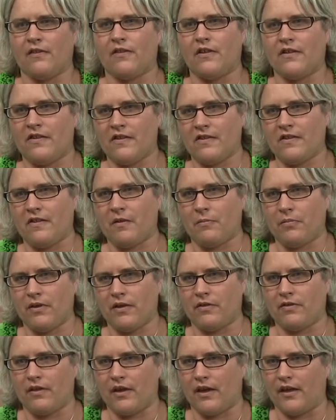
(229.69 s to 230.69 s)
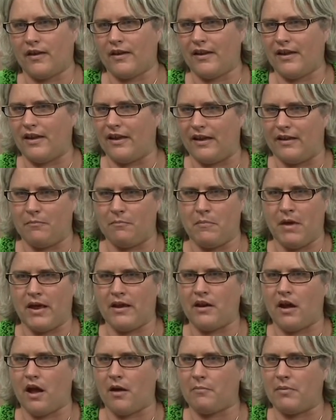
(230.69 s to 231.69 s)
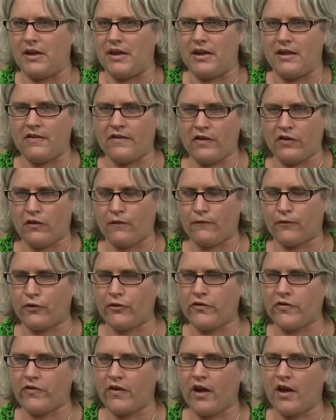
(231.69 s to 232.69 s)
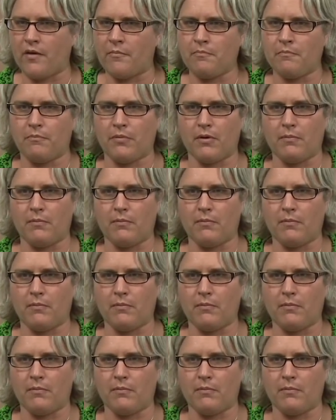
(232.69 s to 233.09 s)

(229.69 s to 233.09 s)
This is something that it may not be easy the first time,